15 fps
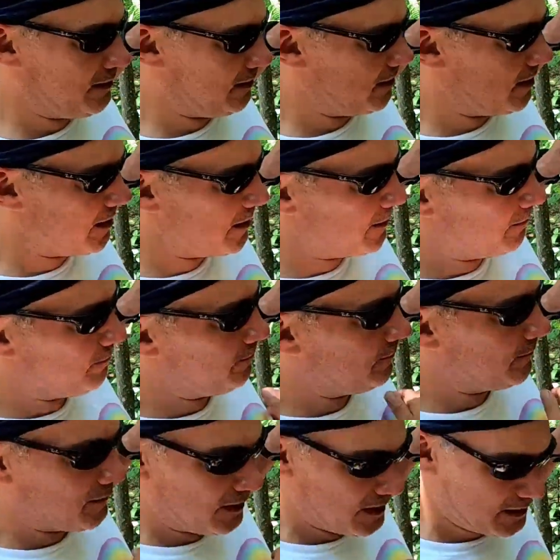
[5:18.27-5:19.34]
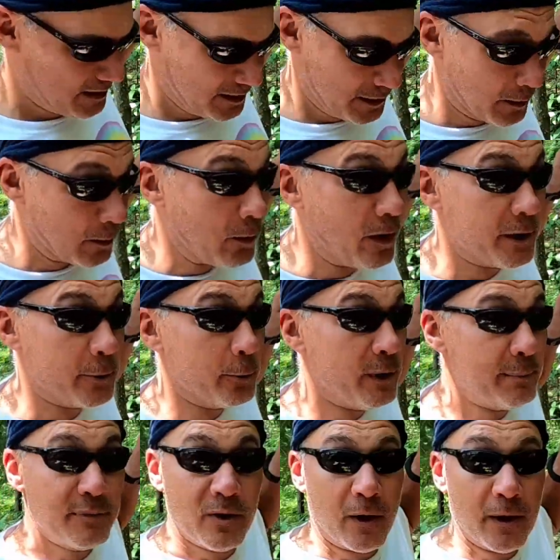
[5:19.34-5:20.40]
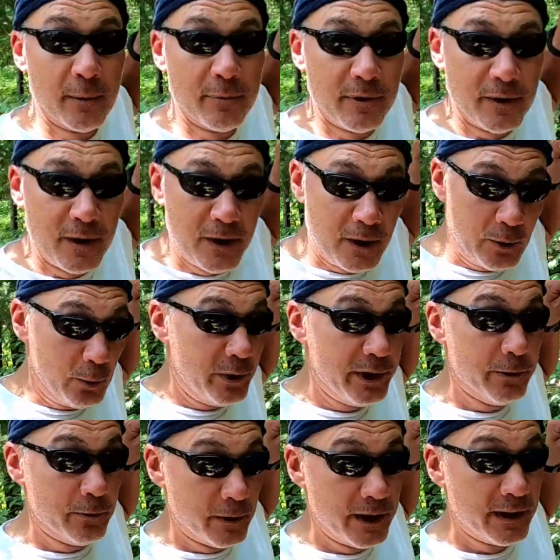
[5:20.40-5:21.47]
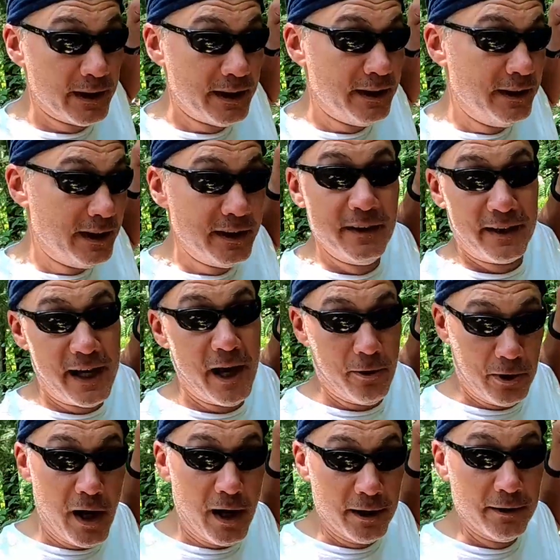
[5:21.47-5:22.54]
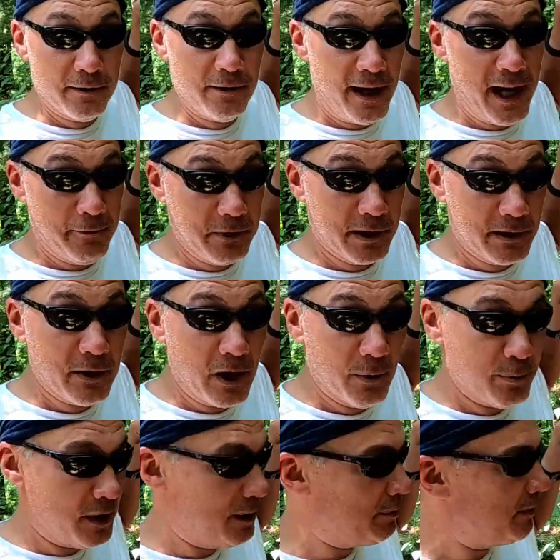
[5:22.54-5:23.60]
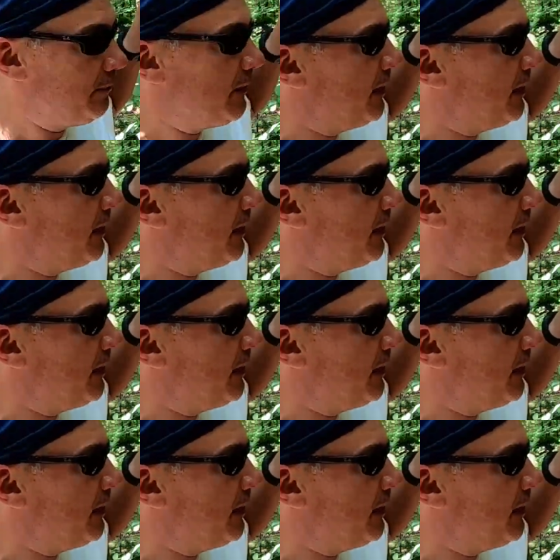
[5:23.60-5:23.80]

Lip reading: because you don't want to rip tarp when you really need to count on having a tarp up.